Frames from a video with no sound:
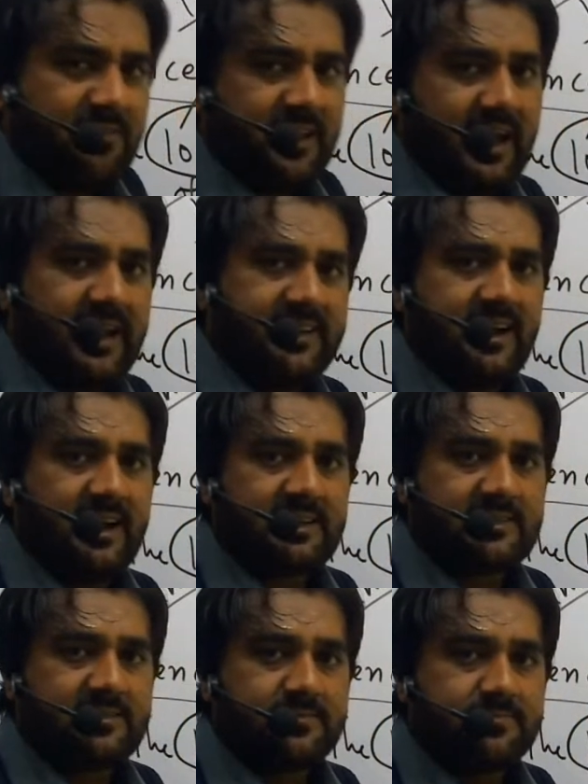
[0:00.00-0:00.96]
our
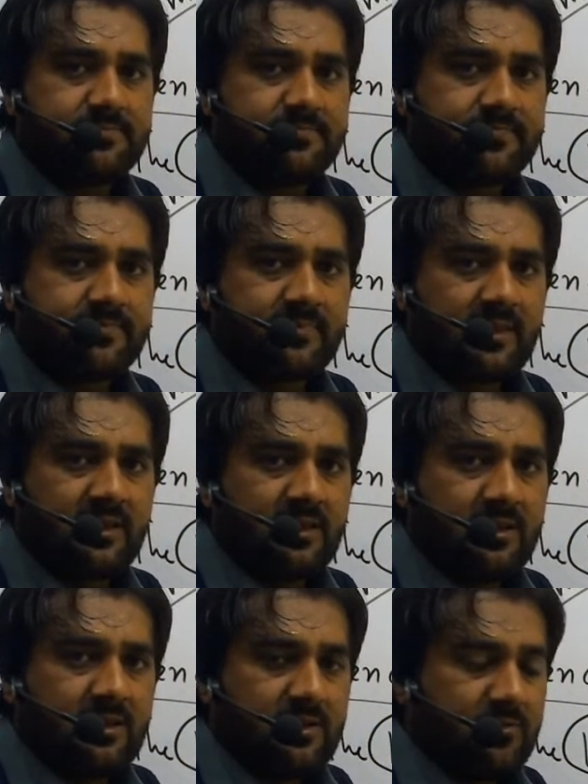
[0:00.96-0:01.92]
ideas,
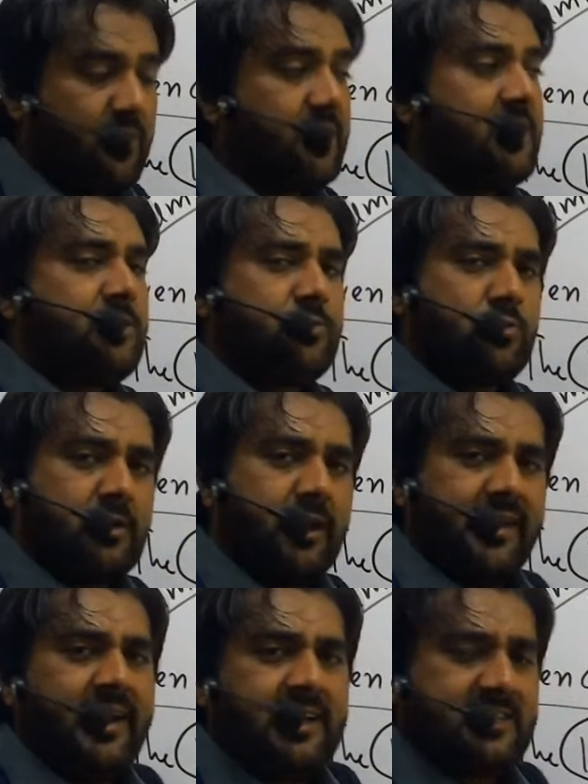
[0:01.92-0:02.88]
we need to
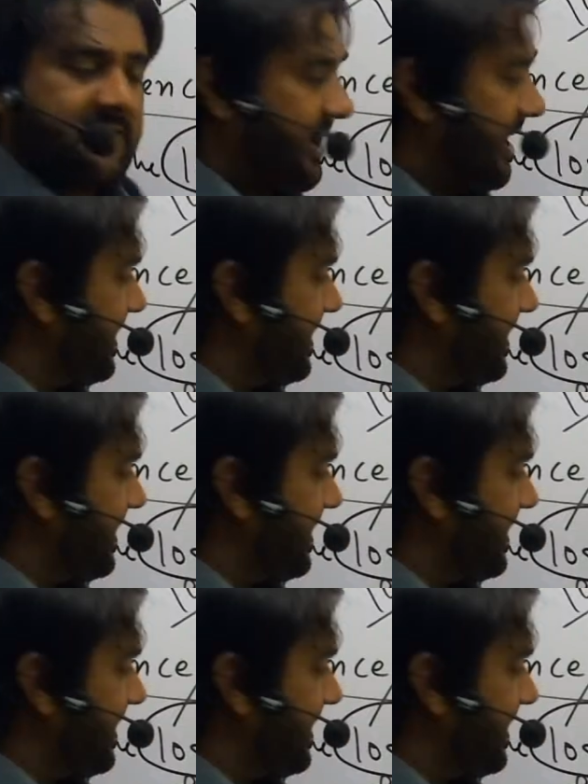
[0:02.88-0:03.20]
connect our